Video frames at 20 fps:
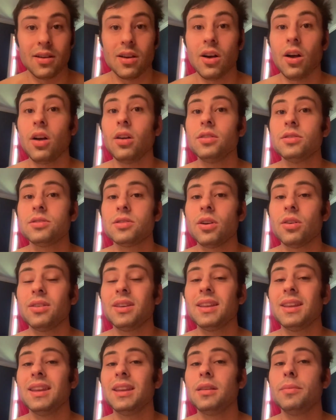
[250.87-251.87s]
Also, you
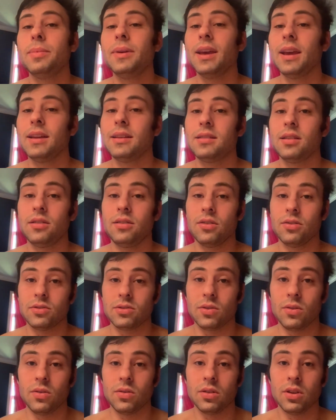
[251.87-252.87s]
need to be 18 years
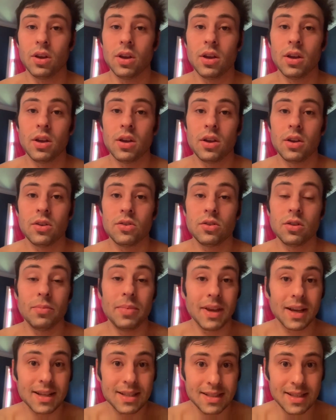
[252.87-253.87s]
old to be
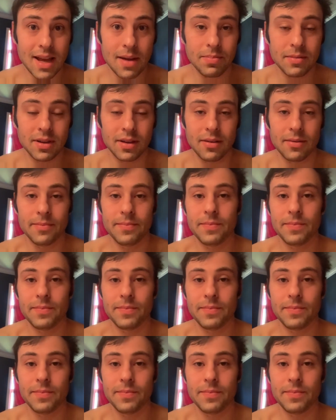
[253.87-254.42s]
accepted